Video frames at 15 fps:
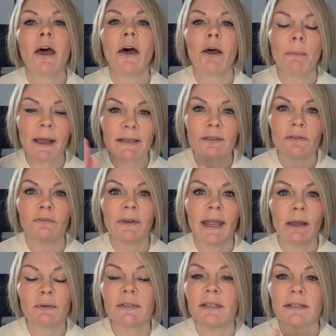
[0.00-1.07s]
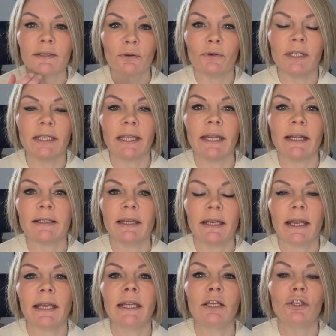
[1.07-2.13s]
As of now, so this is already kicked in,
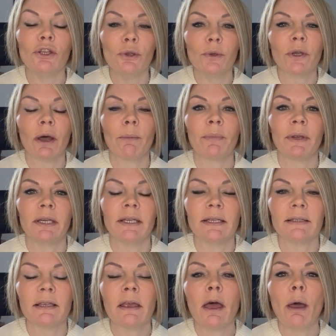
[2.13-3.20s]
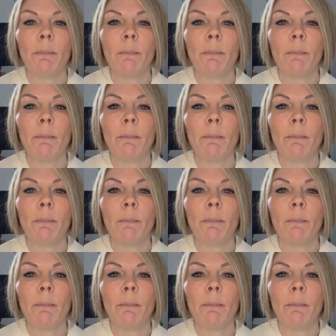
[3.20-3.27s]
any new companies